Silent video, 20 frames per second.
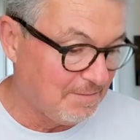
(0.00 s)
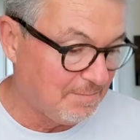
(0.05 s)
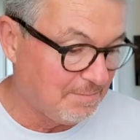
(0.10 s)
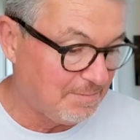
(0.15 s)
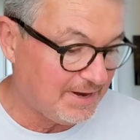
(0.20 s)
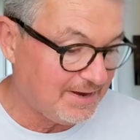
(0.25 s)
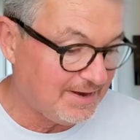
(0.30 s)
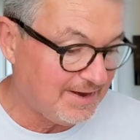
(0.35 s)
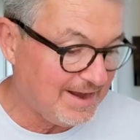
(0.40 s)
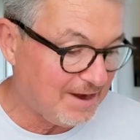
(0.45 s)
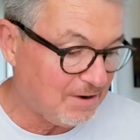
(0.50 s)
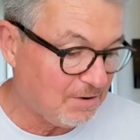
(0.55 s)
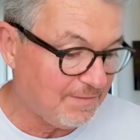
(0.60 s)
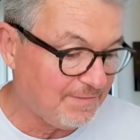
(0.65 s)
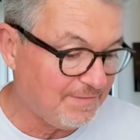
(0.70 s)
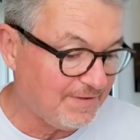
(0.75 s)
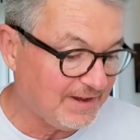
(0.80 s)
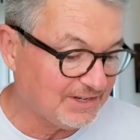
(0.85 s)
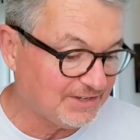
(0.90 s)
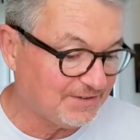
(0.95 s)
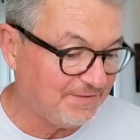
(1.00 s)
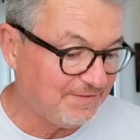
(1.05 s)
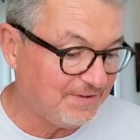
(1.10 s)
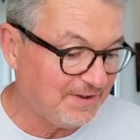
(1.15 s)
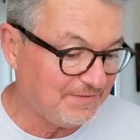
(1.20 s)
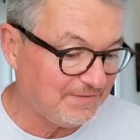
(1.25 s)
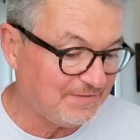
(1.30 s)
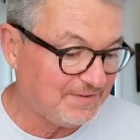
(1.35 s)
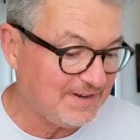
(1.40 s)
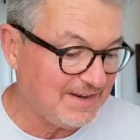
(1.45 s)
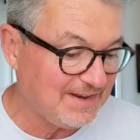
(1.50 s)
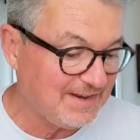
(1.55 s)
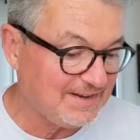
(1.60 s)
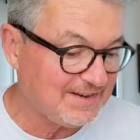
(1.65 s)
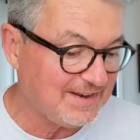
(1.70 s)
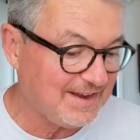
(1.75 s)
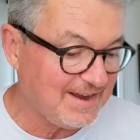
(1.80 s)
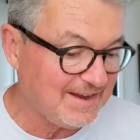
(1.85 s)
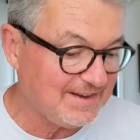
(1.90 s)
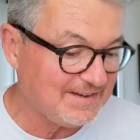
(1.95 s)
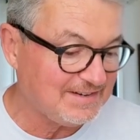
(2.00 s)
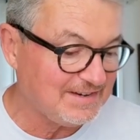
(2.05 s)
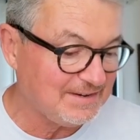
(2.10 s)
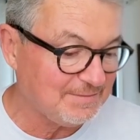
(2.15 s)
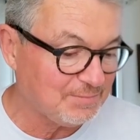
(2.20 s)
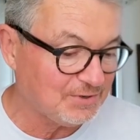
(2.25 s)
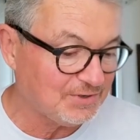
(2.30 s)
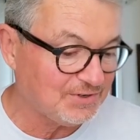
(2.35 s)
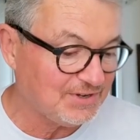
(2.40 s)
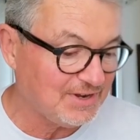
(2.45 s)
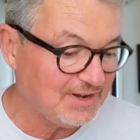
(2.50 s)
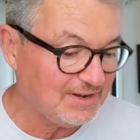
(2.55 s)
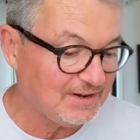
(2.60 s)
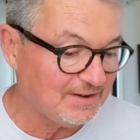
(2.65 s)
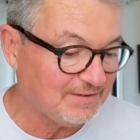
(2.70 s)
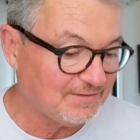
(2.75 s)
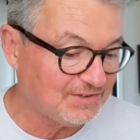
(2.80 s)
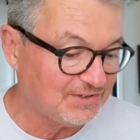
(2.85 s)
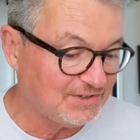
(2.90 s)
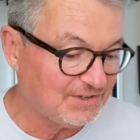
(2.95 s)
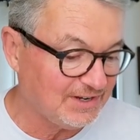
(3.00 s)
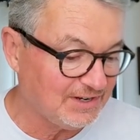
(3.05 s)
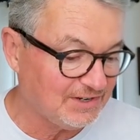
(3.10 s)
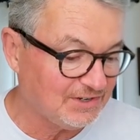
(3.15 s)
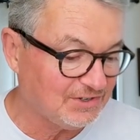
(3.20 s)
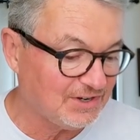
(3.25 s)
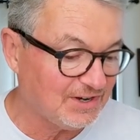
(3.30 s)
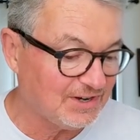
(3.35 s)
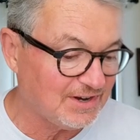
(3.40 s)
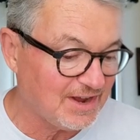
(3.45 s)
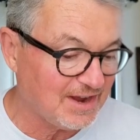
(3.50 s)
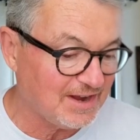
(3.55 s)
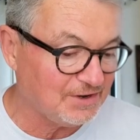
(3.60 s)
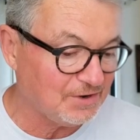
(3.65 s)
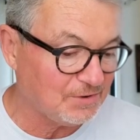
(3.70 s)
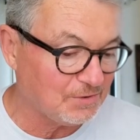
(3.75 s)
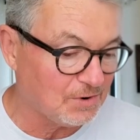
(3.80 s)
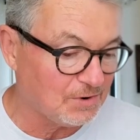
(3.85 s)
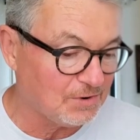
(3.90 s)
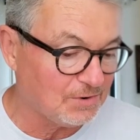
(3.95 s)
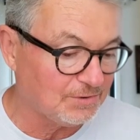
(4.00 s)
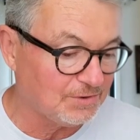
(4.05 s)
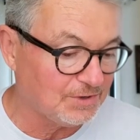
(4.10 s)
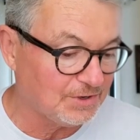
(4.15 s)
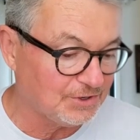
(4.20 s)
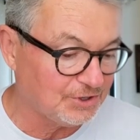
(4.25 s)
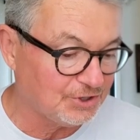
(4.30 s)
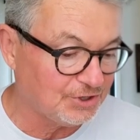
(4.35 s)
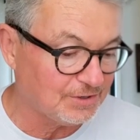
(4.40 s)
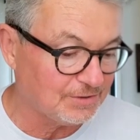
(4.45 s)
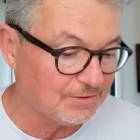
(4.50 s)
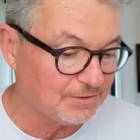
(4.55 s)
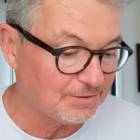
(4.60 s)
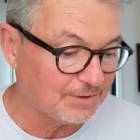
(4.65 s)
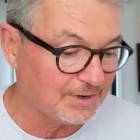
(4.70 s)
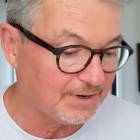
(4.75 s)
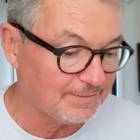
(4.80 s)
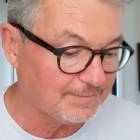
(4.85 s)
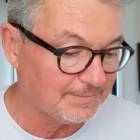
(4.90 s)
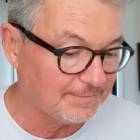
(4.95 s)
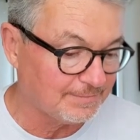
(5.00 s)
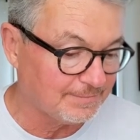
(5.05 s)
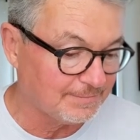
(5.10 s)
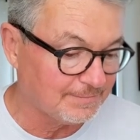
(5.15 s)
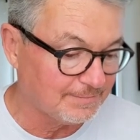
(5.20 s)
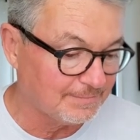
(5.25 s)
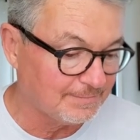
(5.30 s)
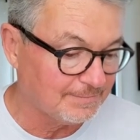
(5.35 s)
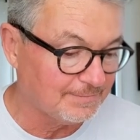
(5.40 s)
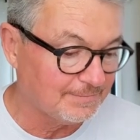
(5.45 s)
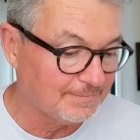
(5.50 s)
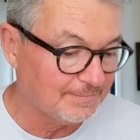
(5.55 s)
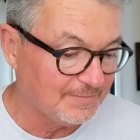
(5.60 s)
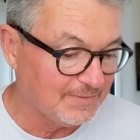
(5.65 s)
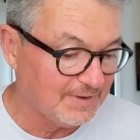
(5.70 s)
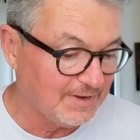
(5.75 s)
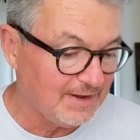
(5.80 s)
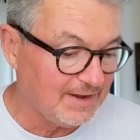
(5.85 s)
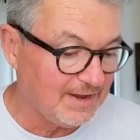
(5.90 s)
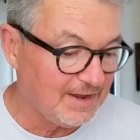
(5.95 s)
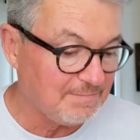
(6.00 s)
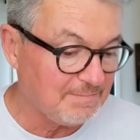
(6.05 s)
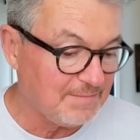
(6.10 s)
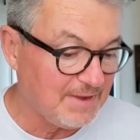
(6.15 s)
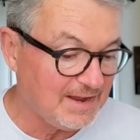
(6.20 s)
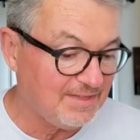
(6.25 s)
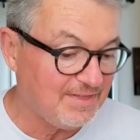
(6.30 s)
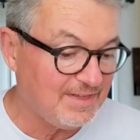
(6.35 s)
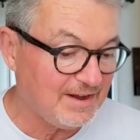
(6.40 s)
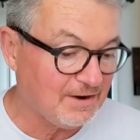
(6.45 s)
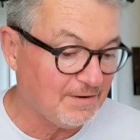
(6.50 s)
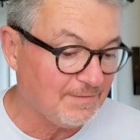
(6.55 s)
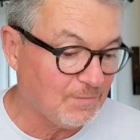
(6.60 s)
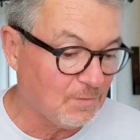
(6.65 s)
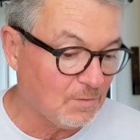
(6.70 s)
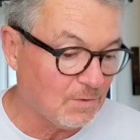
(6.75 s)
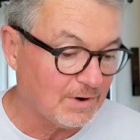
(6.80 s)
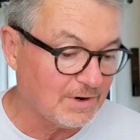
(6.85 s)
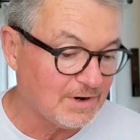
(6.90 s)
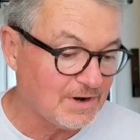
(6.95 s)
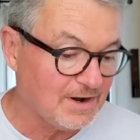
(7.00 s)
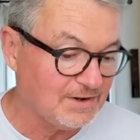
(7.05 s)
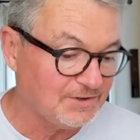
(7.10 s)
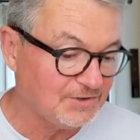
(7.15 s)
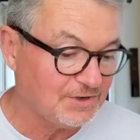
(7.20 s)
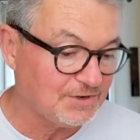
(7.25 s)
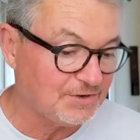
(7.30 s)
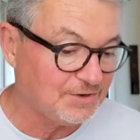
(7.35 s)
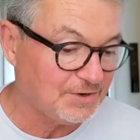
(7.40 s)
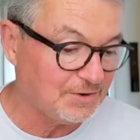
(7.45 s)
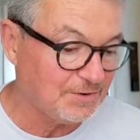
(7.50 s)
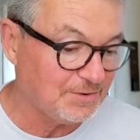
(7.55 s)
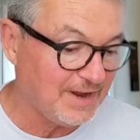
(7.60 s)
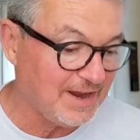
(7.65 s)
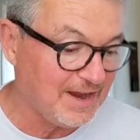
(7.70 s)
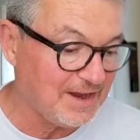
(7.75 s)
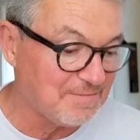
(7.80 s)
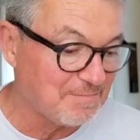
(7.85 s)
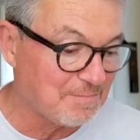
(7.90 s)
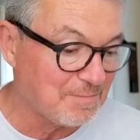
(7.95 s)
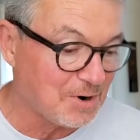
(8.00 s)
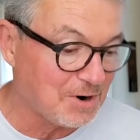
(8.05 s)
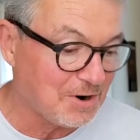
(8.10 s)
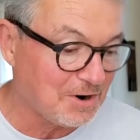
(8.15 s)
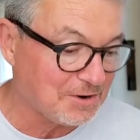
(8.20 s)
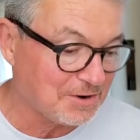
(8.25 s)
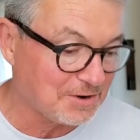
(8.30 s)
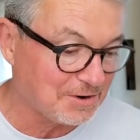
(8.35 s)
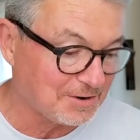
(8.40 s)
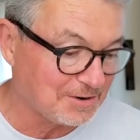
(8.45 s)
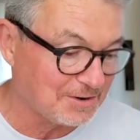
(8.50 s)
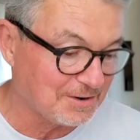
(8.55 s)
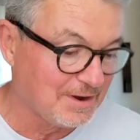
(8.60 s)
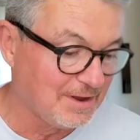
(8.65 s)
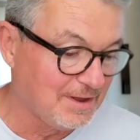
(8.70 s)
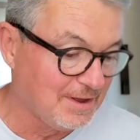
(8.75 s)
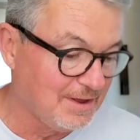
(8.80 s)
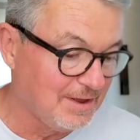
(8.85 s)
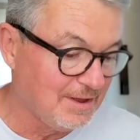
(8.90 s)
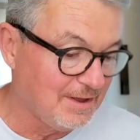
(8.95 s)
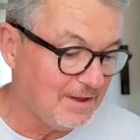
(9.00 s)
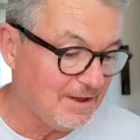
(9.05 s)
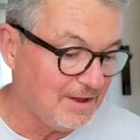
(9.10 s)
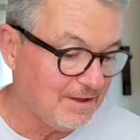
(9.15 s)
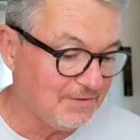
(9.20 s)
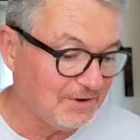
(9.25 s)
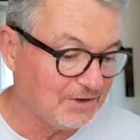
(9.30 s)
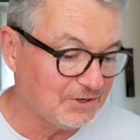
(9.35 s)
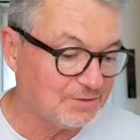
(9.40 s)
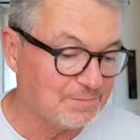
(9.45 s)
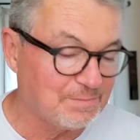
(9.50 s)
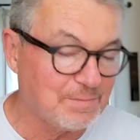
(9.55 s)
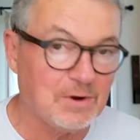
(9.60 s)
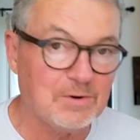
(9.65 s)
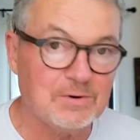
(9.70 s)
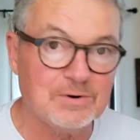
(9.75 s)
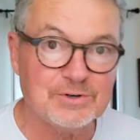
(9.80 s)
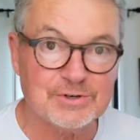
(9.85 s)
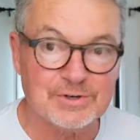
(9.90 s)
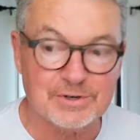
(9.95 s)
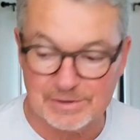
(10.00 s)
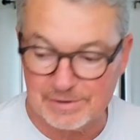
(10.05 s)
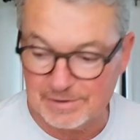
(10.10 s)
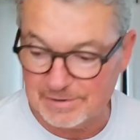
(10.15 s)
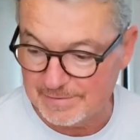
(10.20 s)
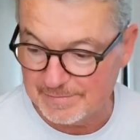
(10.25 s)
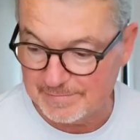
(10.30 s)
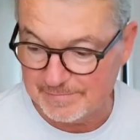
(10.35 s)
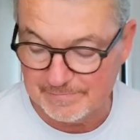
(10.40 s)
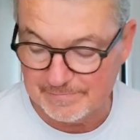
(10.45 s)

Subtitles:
But now affects 15 to 18% of 6 to 9-year-old children. It may therefore constitute a marker of exposure